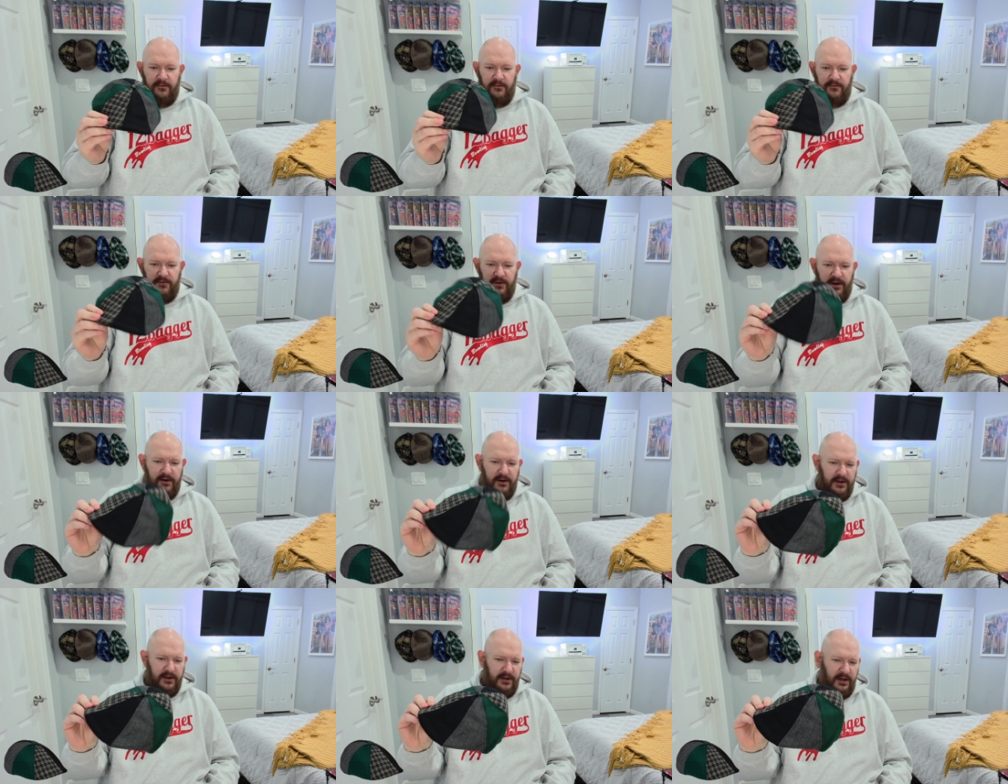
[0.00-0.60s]

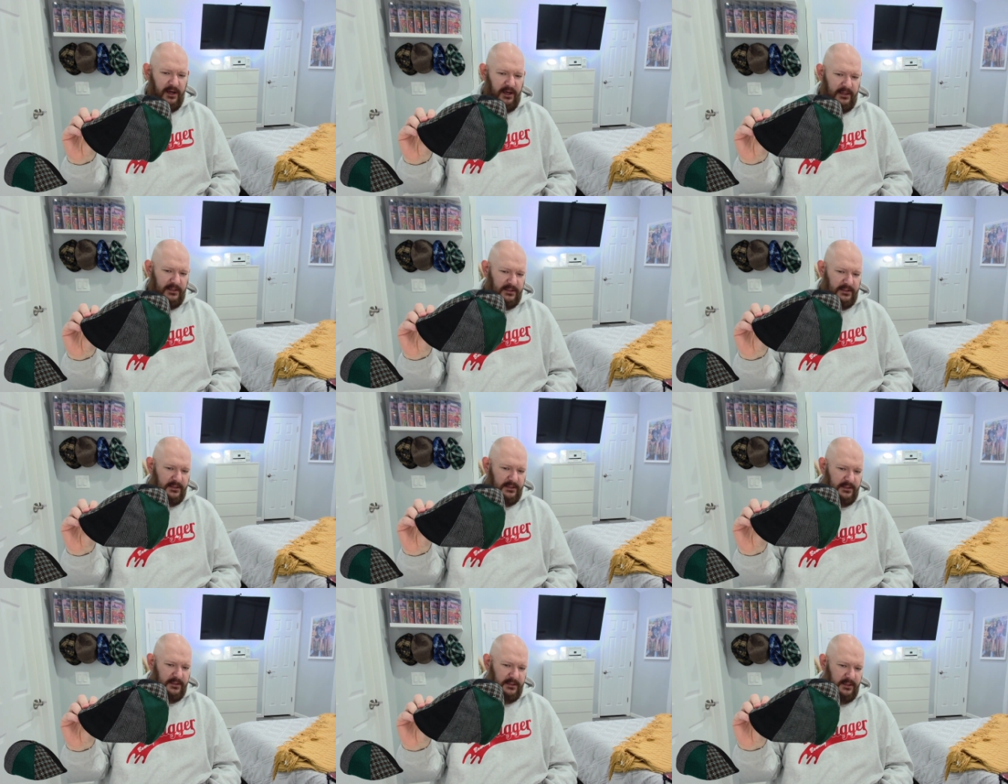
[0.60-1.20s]
Very
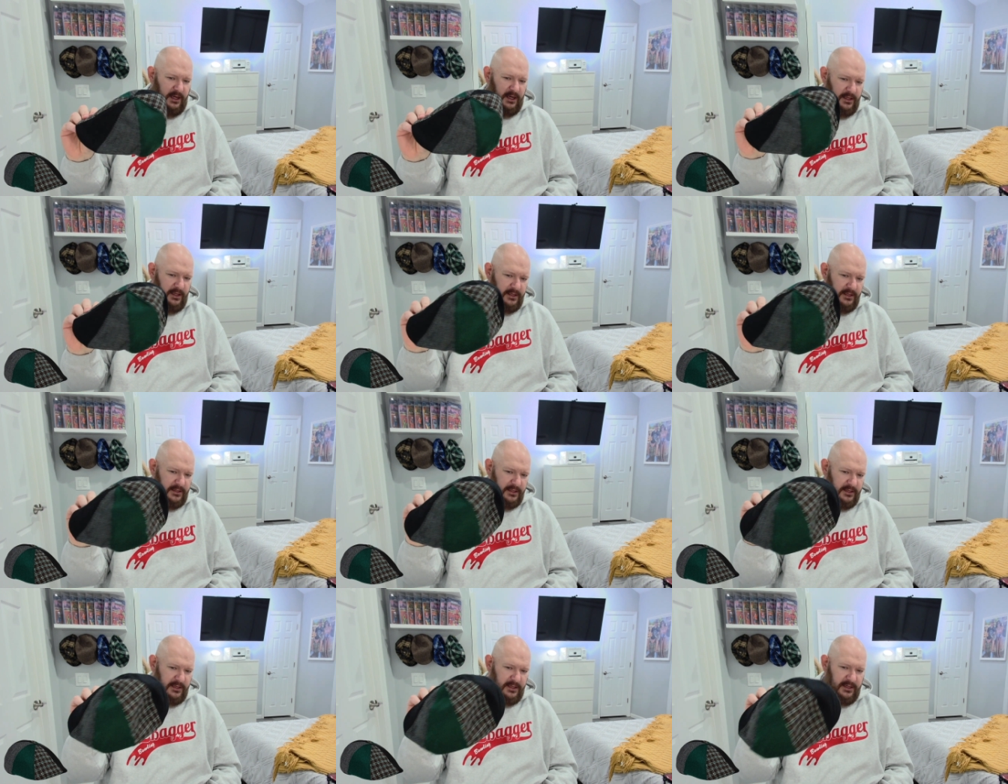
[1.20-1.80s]
nice. I
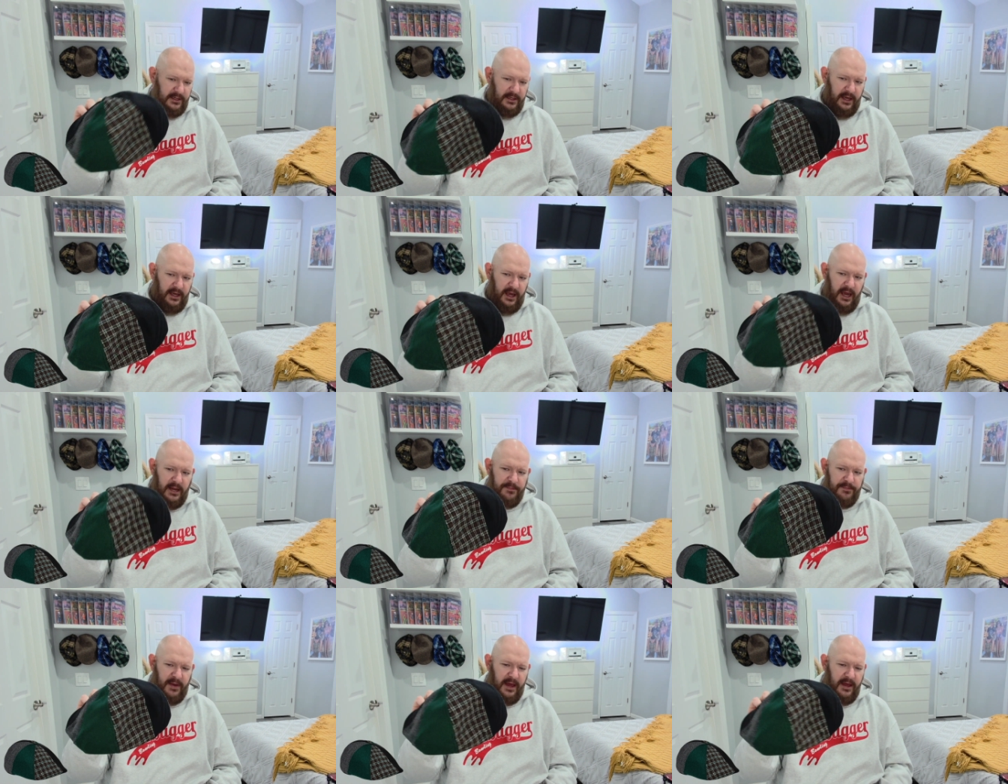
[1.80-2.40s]
like the
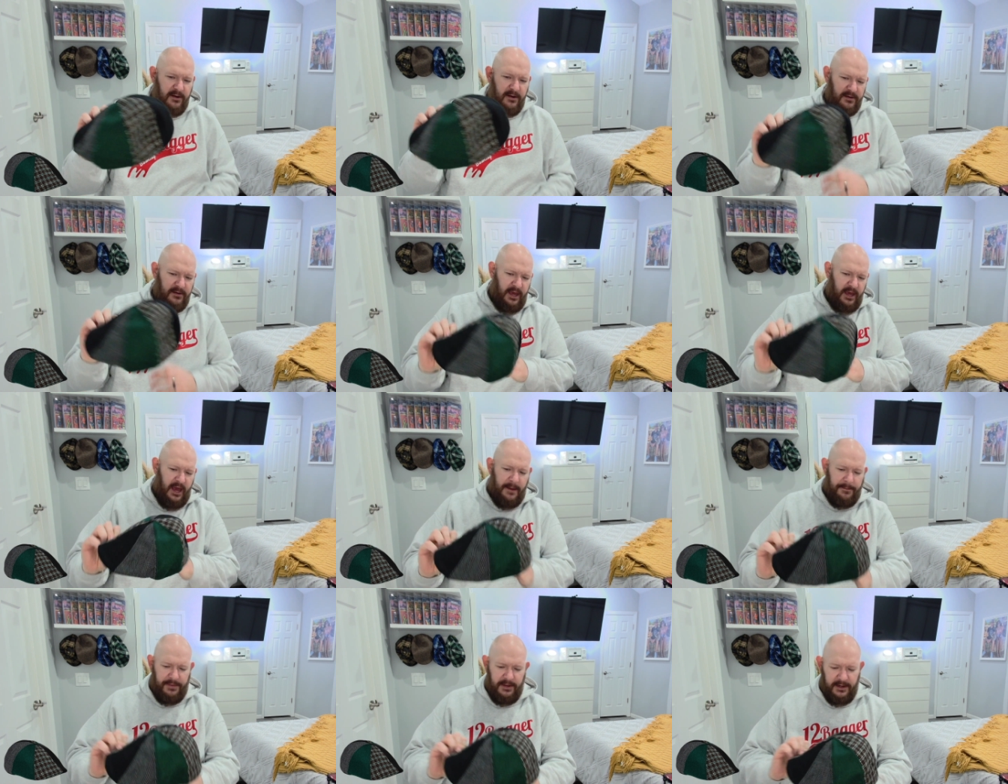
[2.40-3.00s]
eight panel
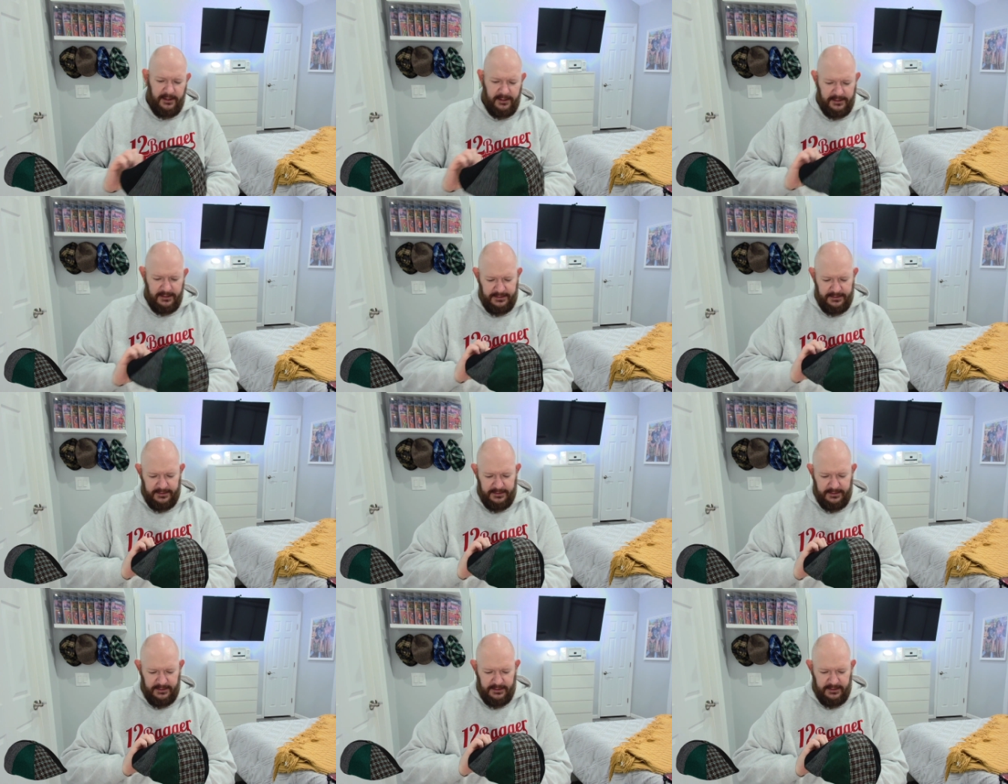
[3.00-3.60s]
cap here.
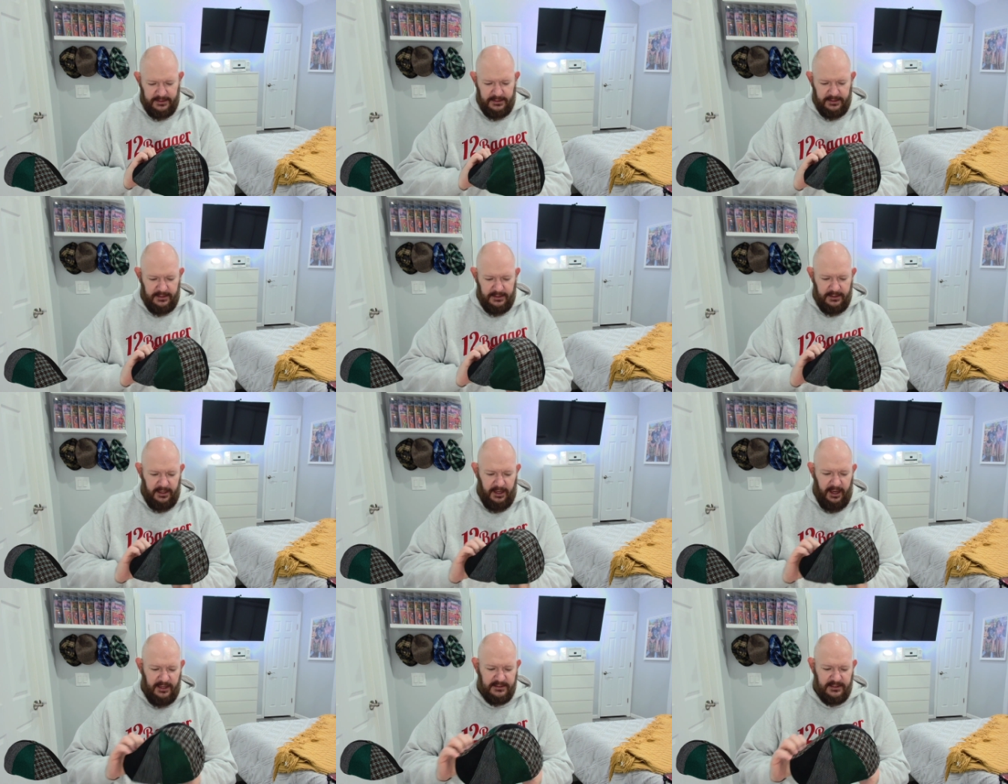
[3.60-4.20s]

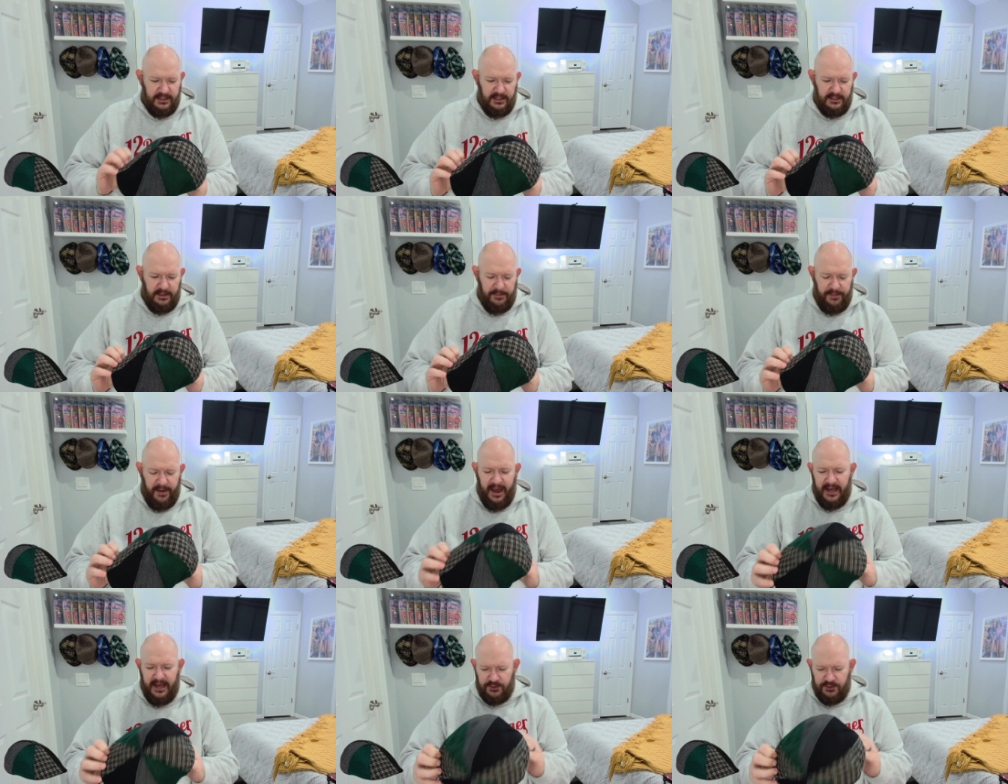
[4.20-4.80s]
It has like the
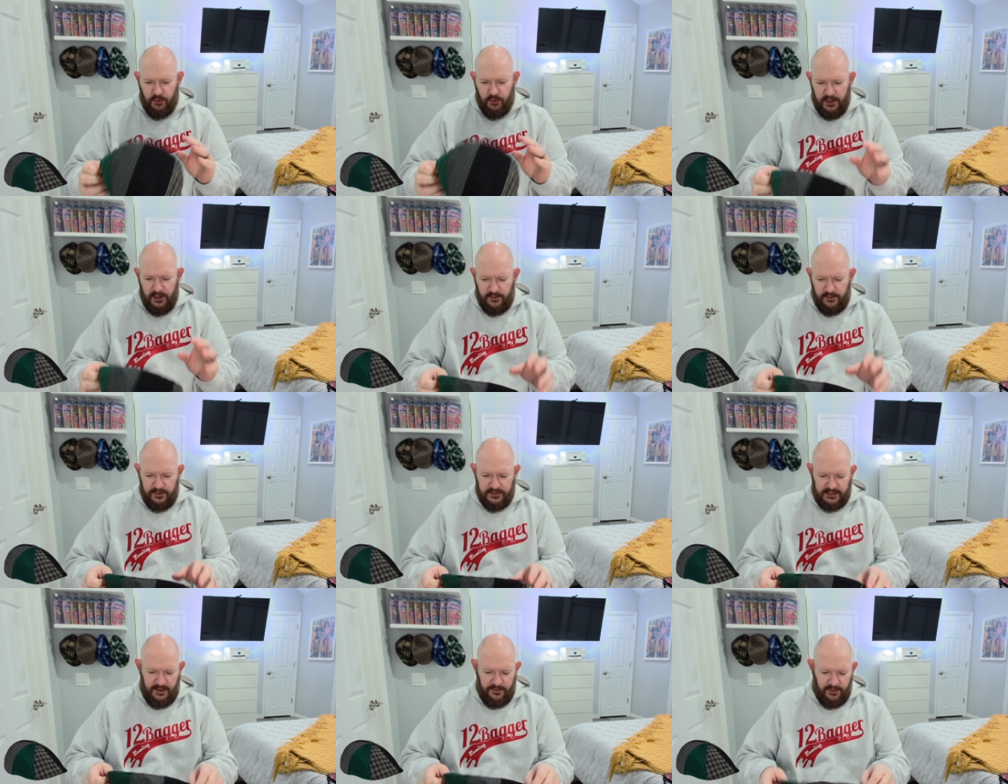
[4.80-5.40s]

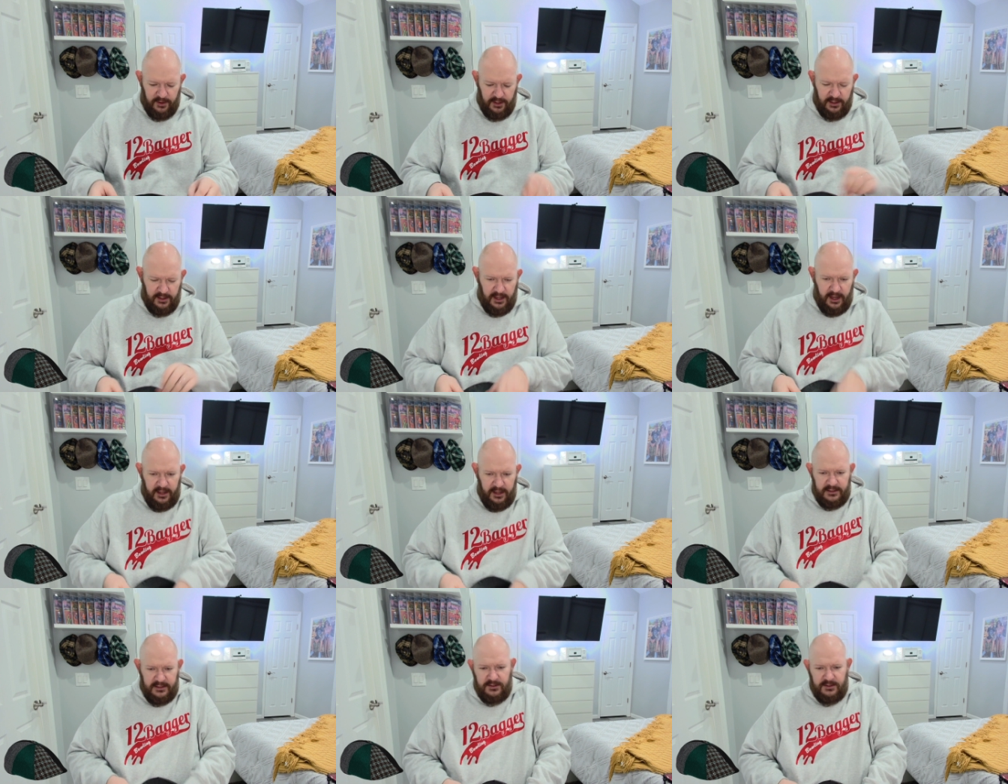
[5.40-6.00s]
patchwork, which I really
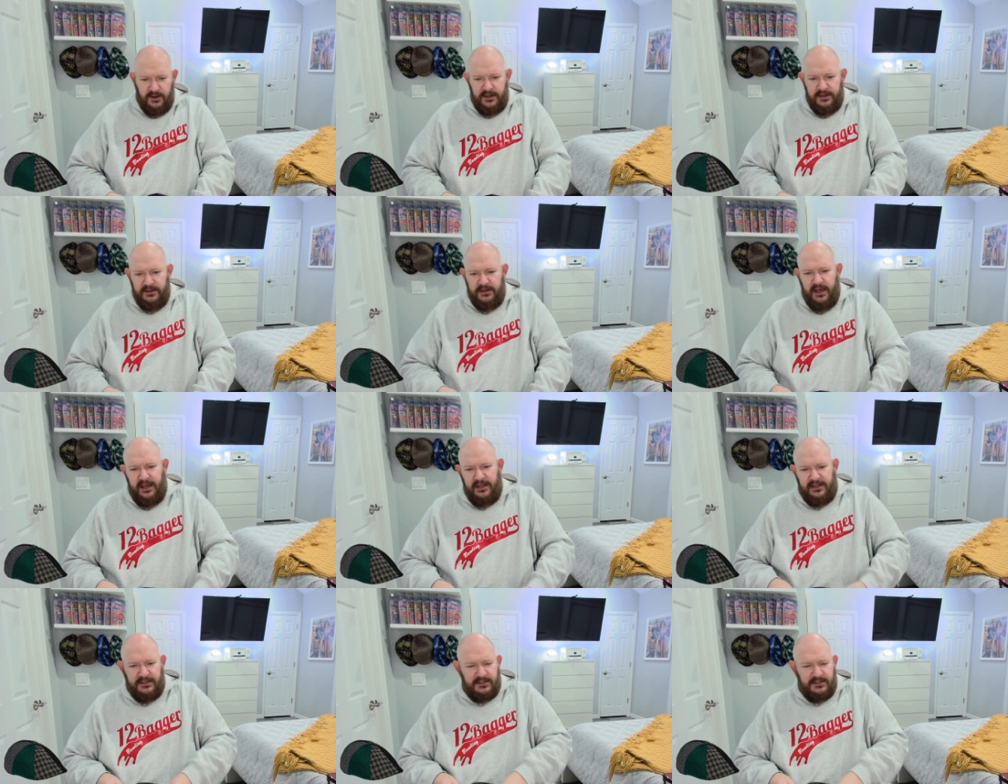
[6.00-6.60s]
like. Let's go ahead and
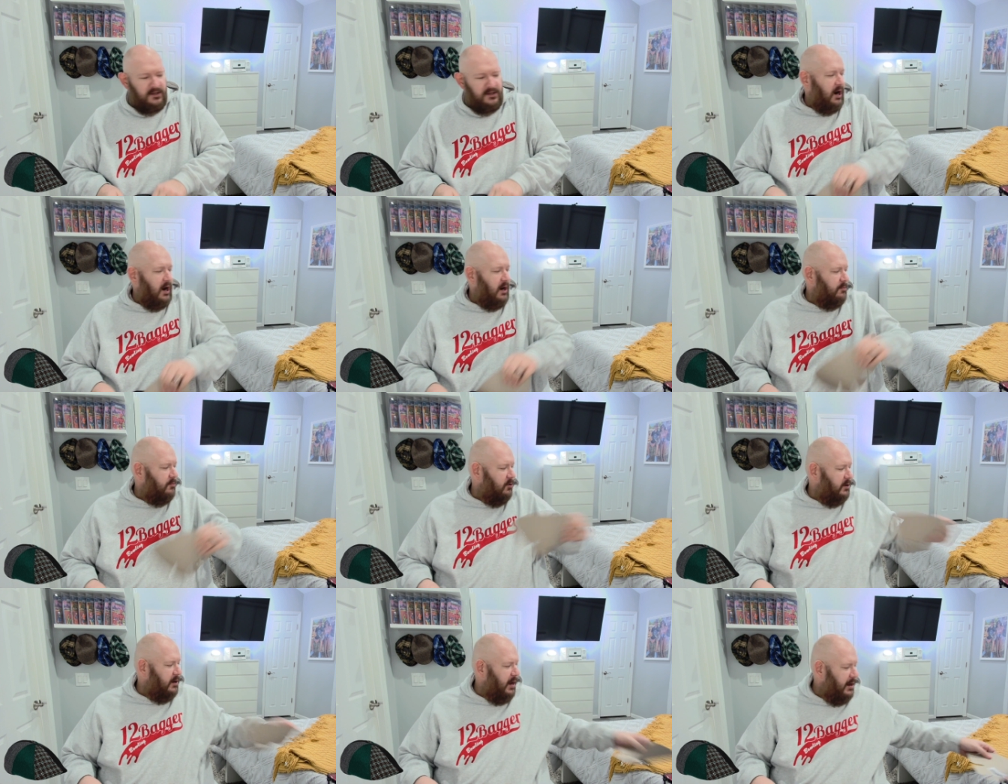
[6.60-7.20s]
yank this
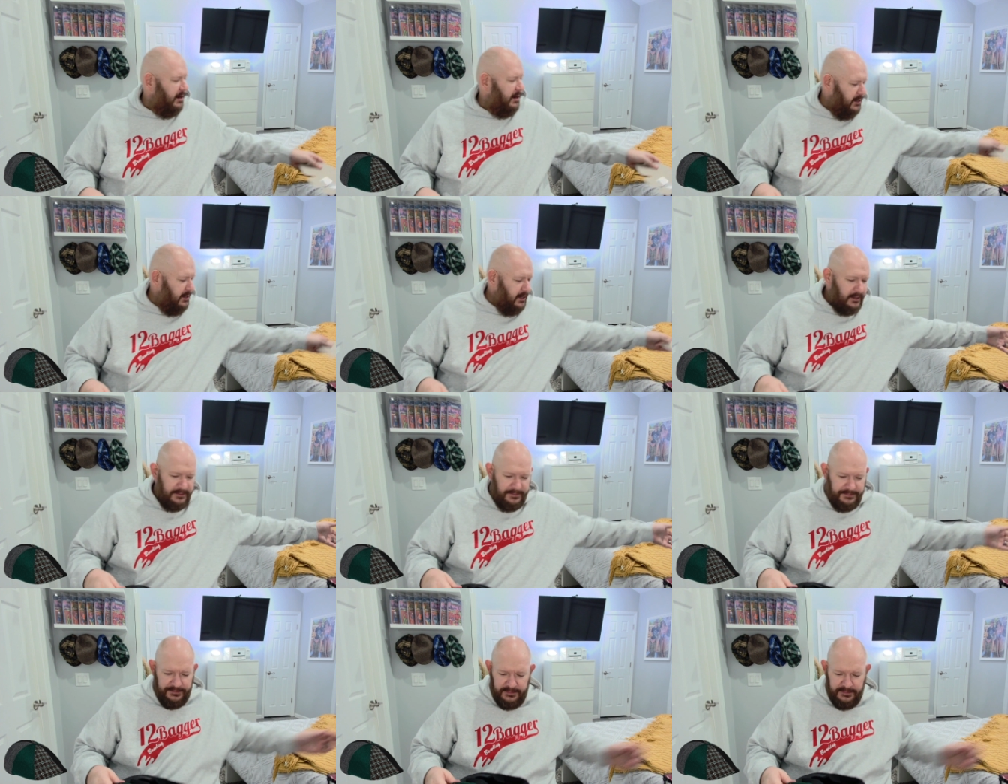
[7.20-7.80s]
cardboard out of
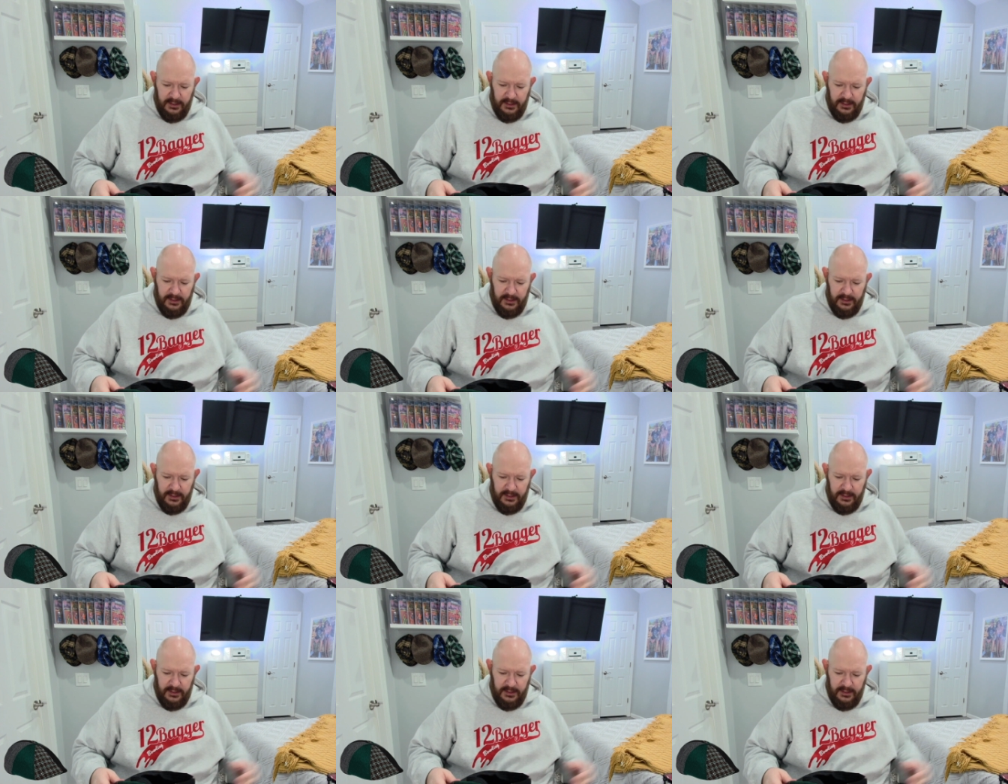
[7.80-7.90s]
here.